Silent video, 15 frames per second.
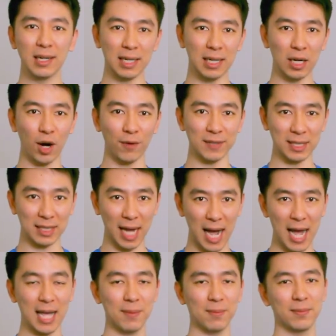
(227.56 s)
of the
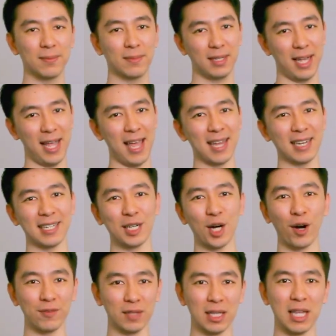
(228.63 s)
time and
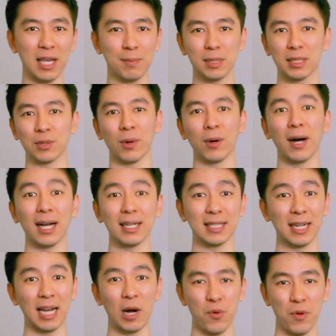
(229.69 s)
of the neighbours around
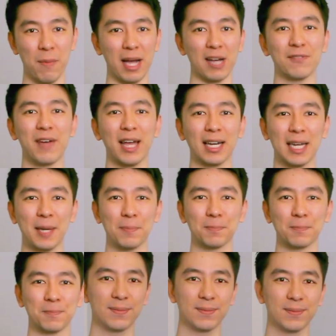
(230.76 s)
us and how we might affect them.
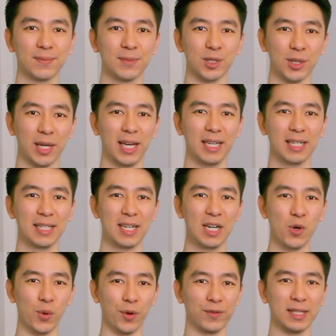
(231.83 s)
Okay,
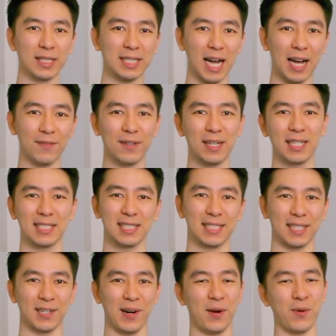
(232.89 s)
with this covered,
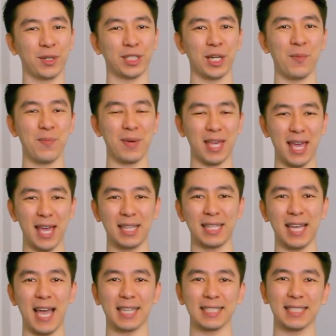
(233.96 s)
alright, we shall begin
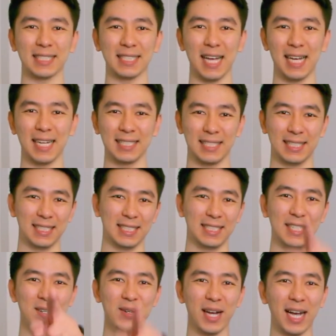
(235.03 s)
the exercise. See you